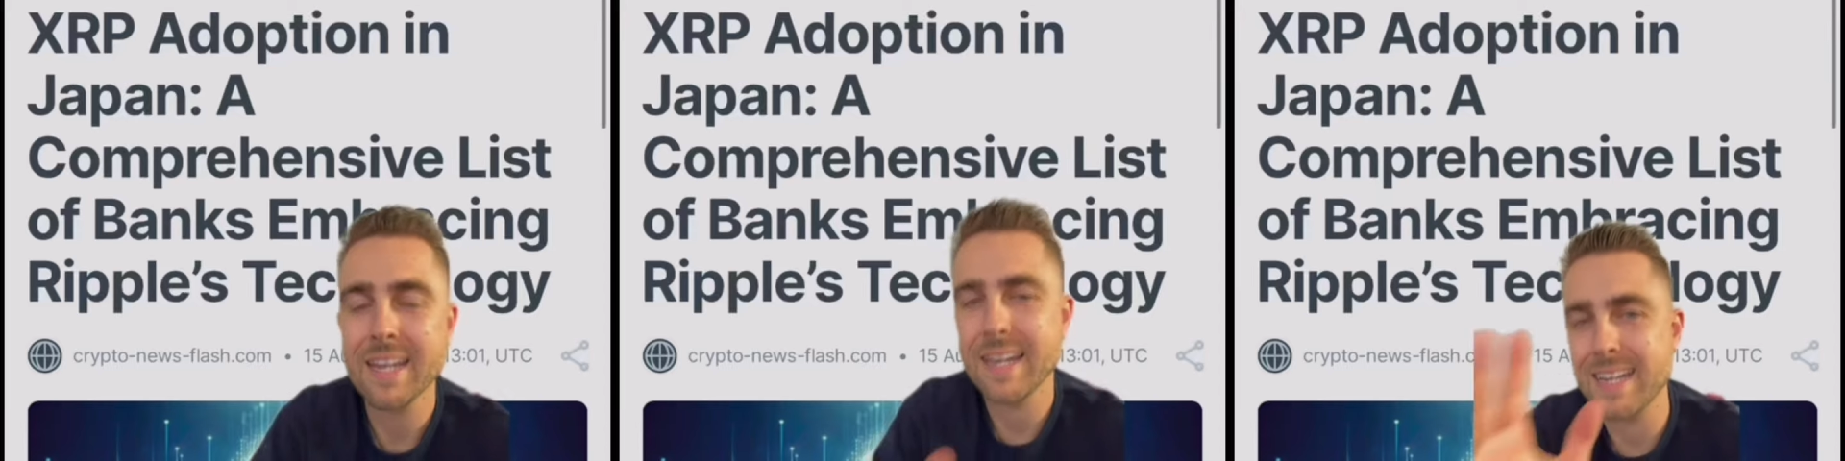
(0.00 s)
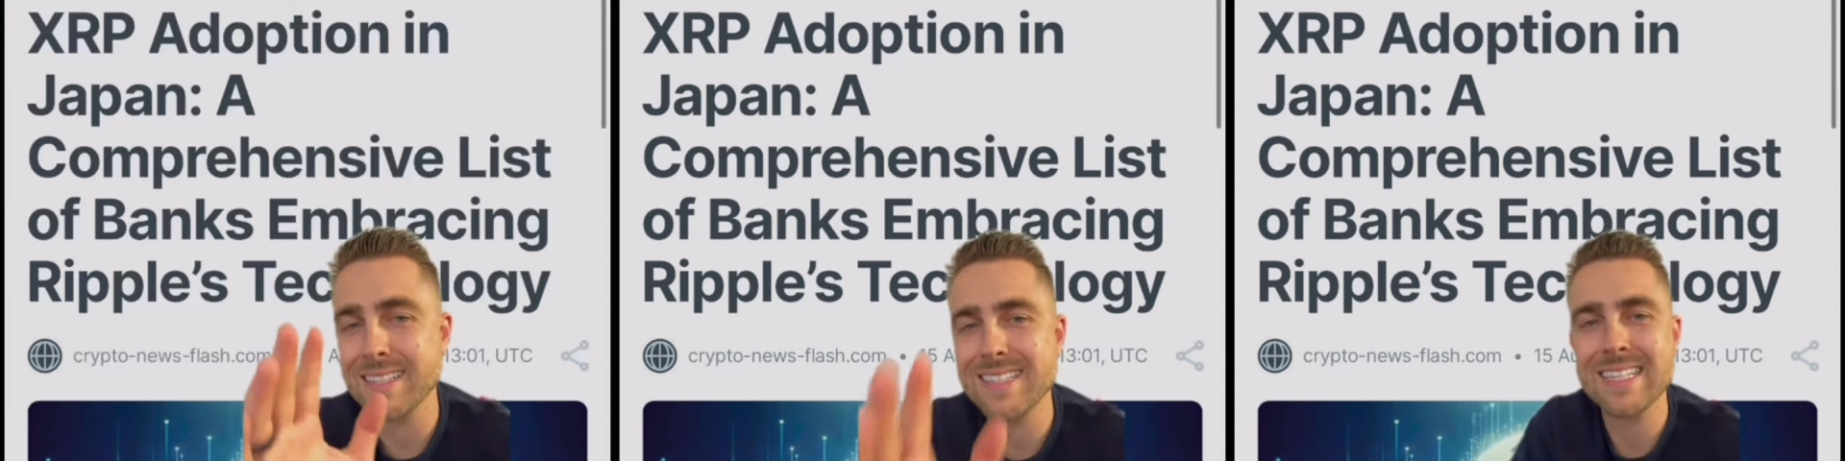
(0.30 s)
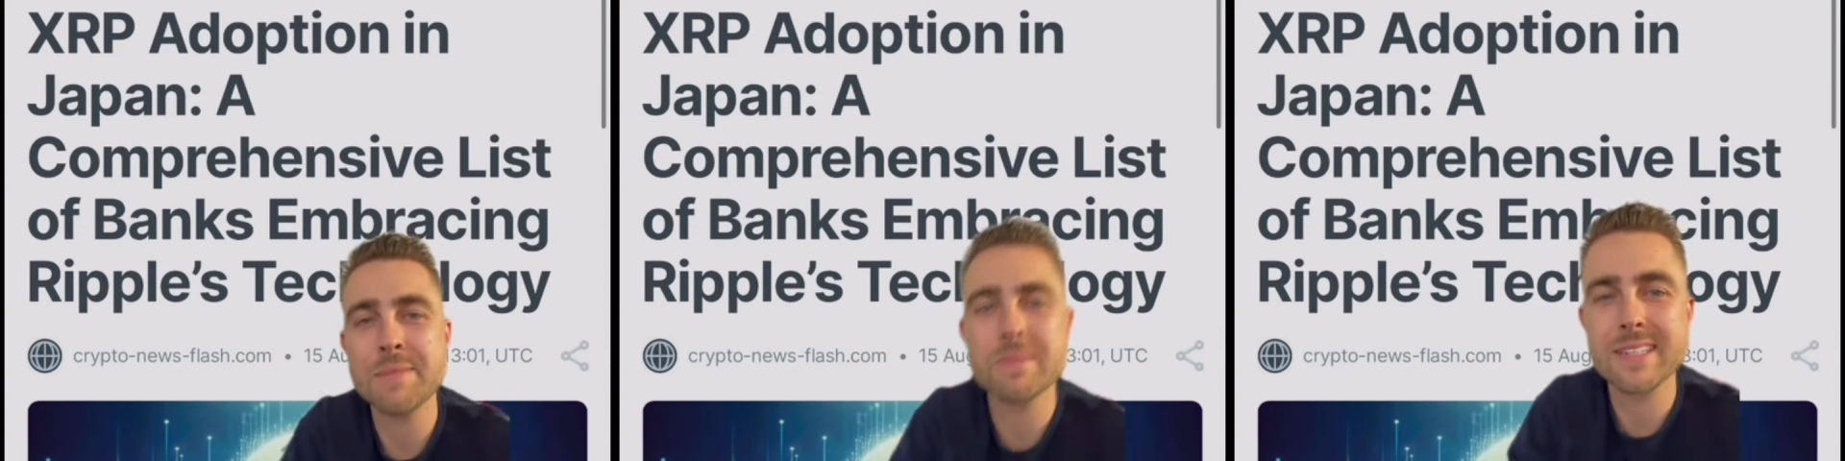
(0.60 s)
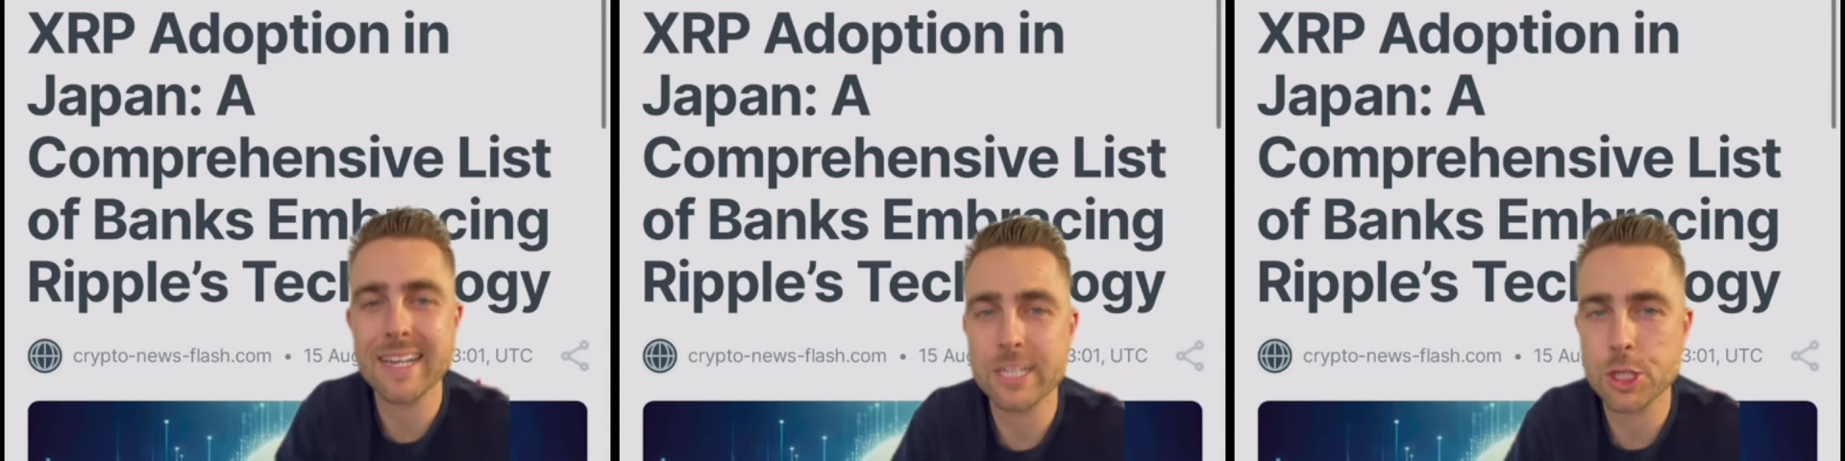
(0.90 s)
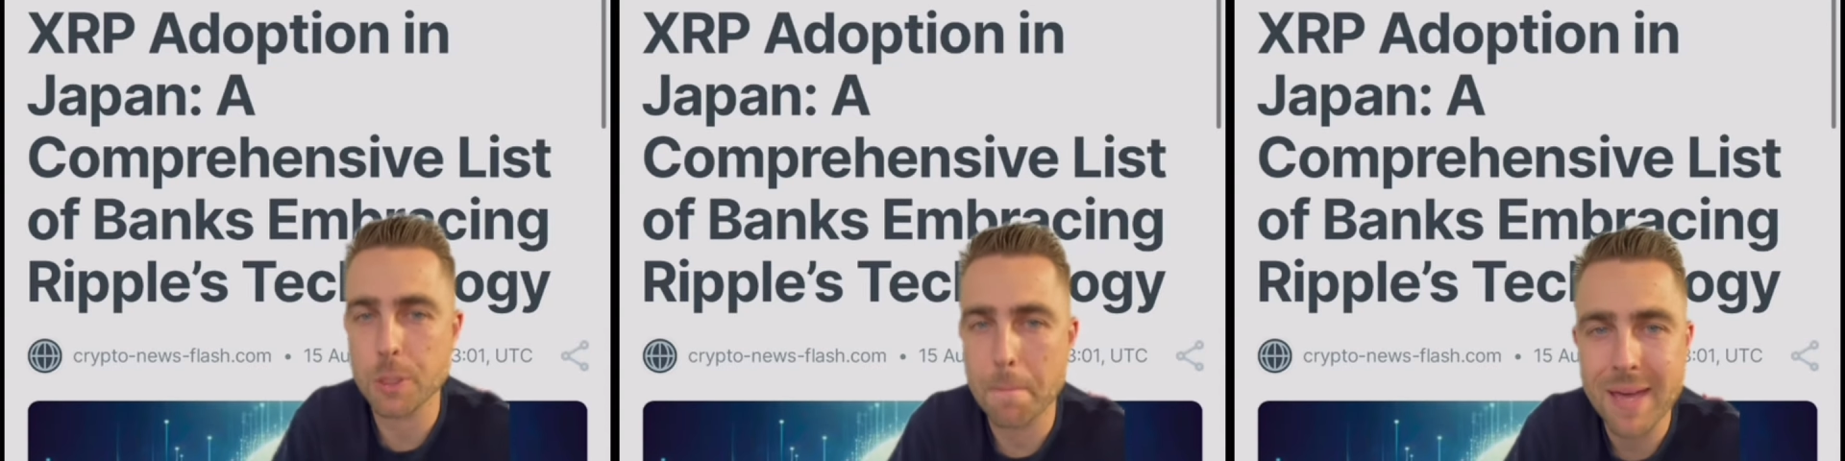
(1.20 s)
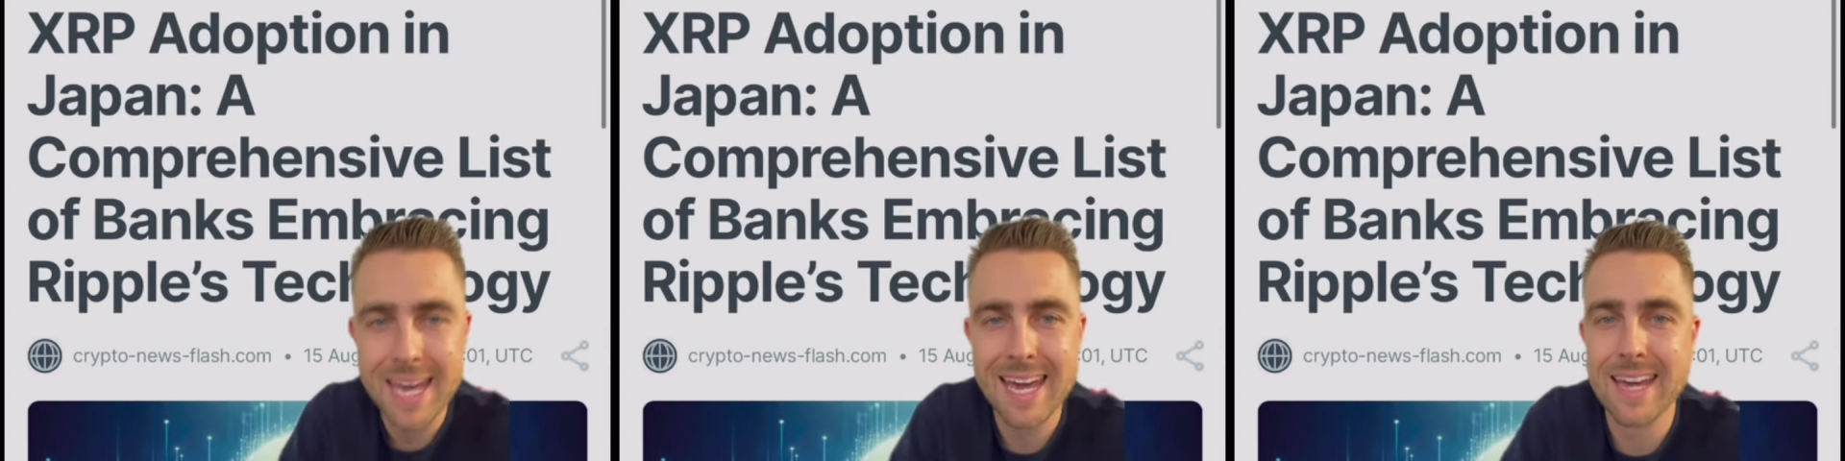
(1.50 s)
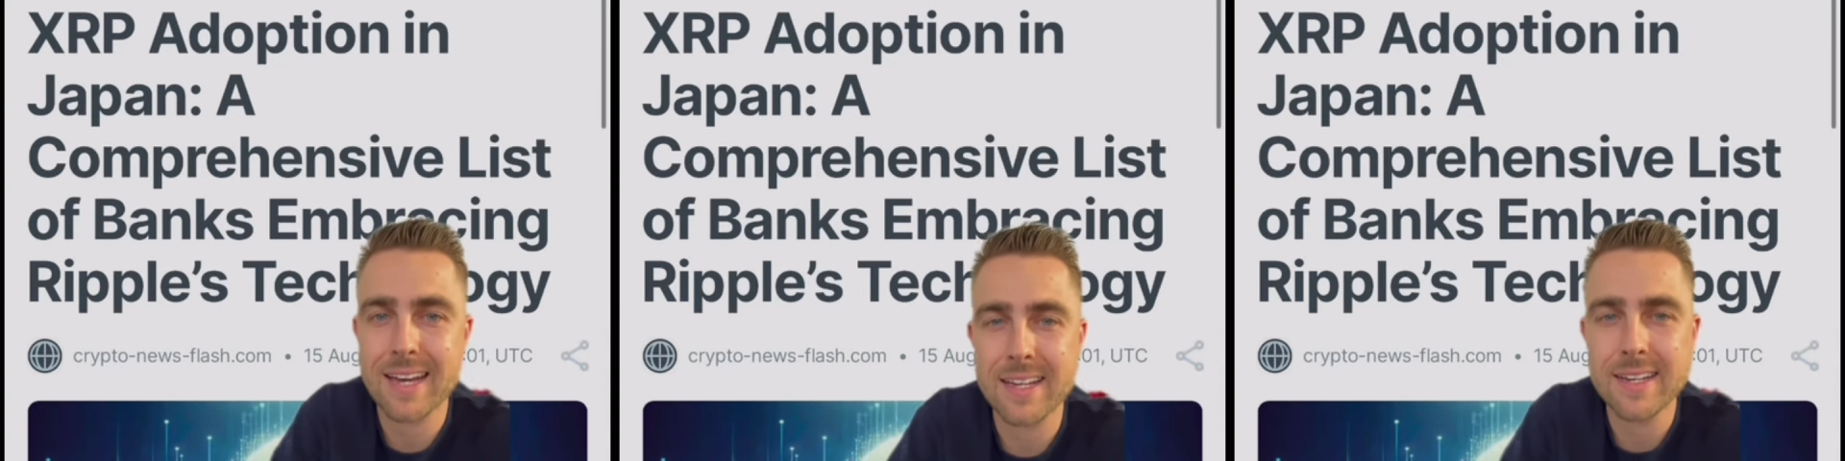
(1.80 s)
it seems like
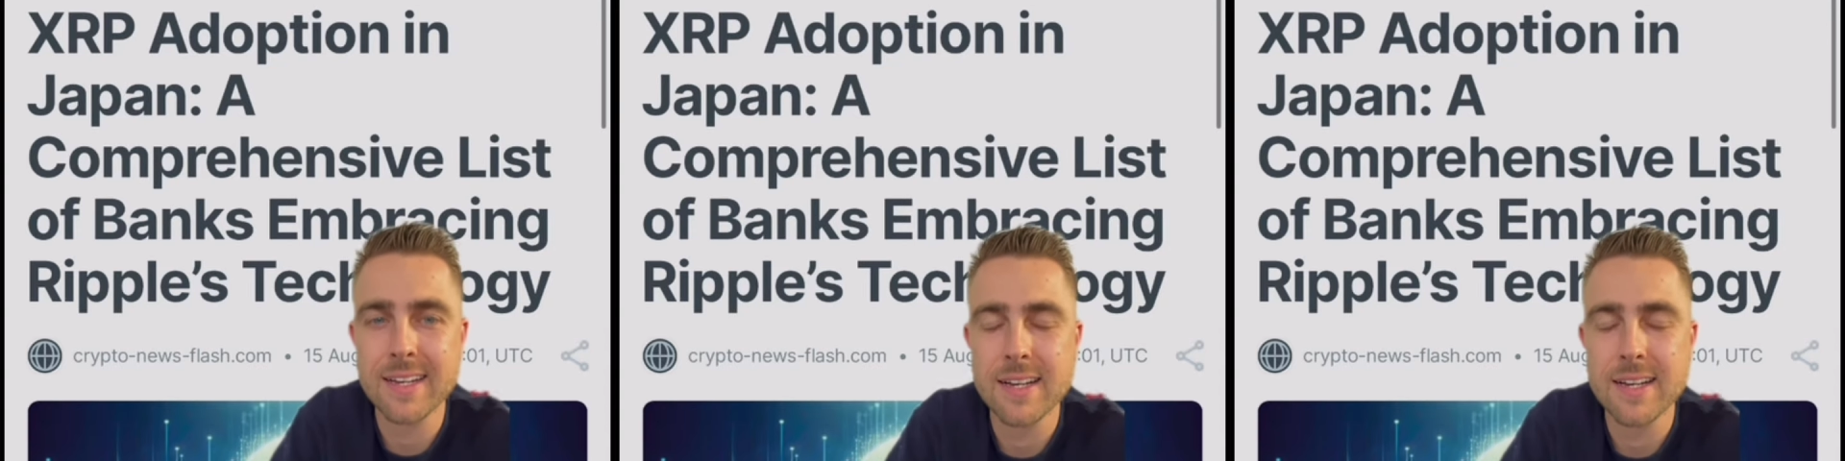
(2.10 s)
Japan